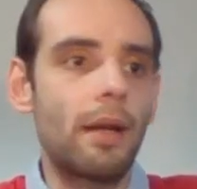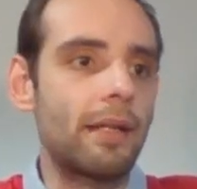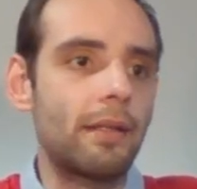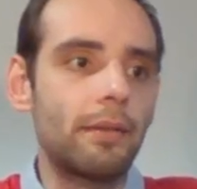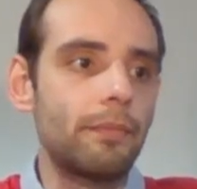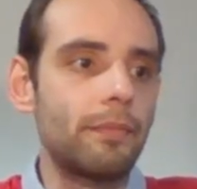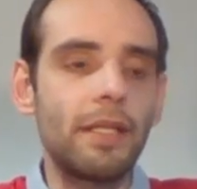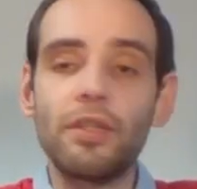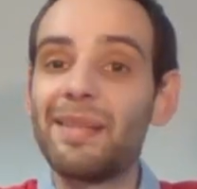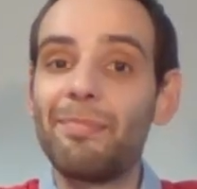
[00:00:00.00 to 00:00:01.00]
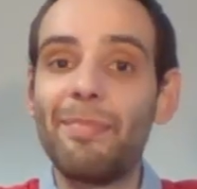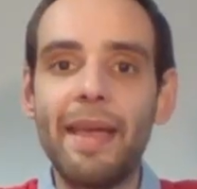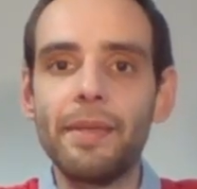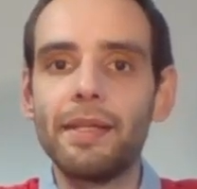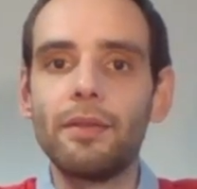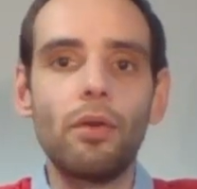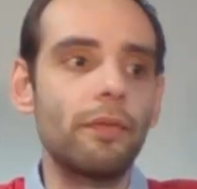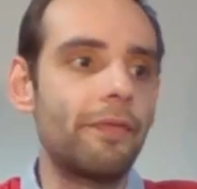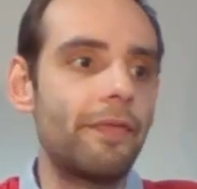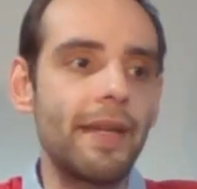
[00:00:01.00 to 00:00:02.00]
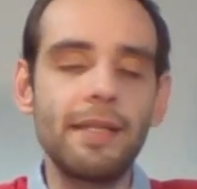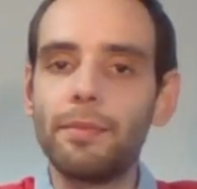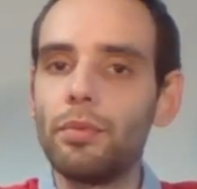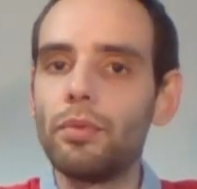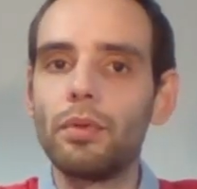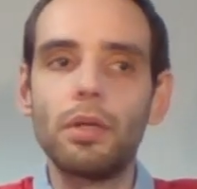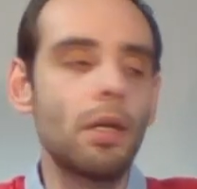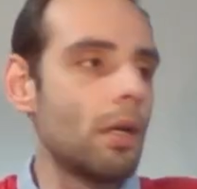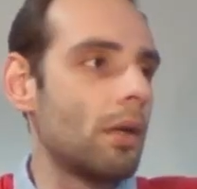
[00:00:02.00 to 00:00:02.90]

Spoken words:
Like, they just spam it on Facebook,